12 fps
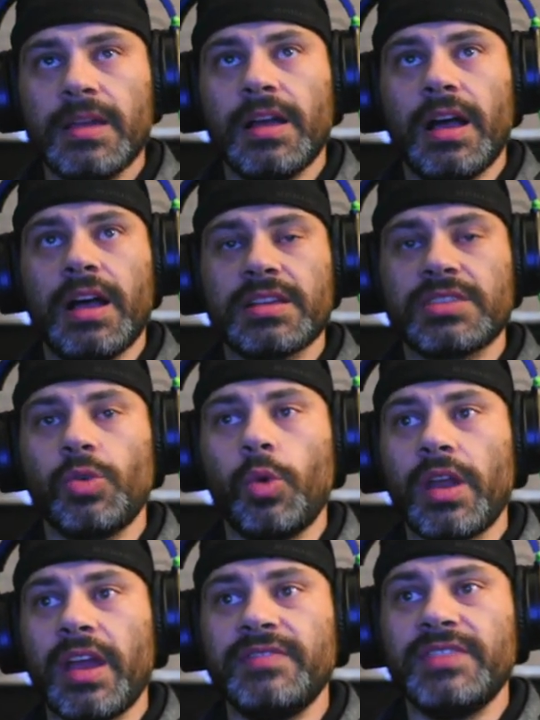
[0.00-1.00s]
So what
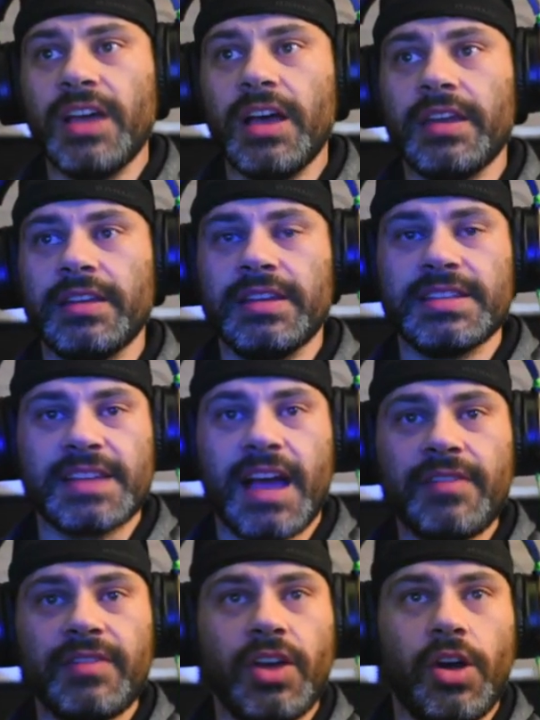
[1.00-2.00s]
I've done is
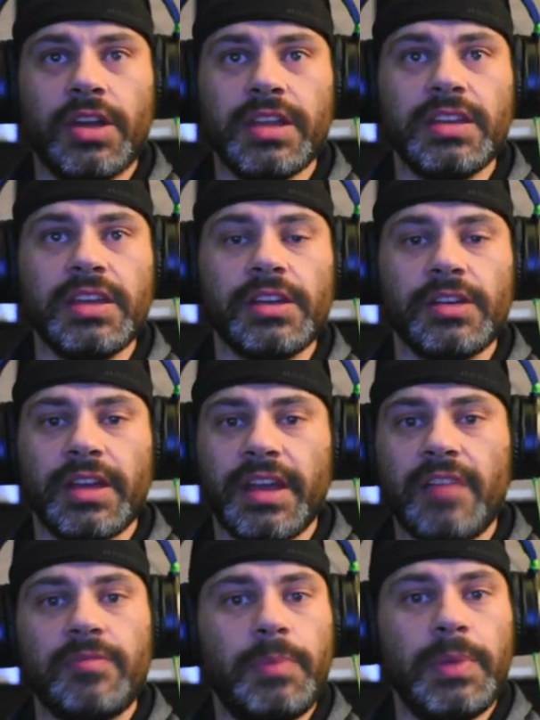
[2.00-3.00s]
I've gone in here and
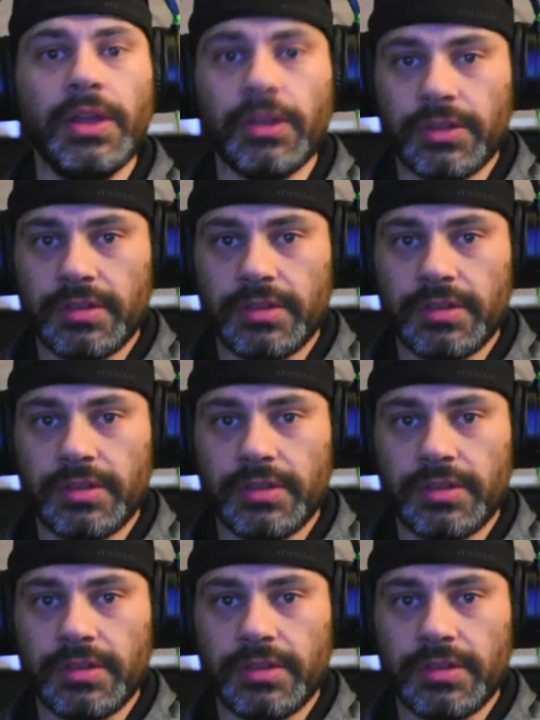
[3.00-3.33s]
I've built